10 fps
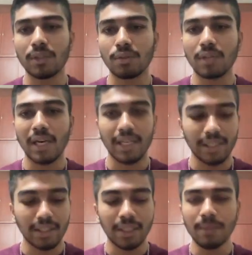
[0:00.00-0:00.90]
to the
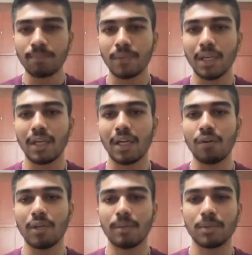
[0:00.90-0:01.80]
hierarchy, and
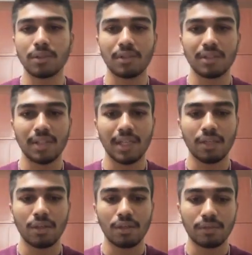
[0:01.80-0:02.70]
now I'm just going to select
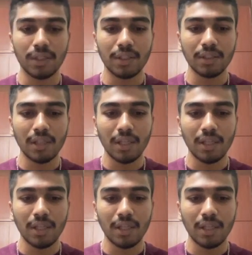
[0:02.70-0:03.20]
all of these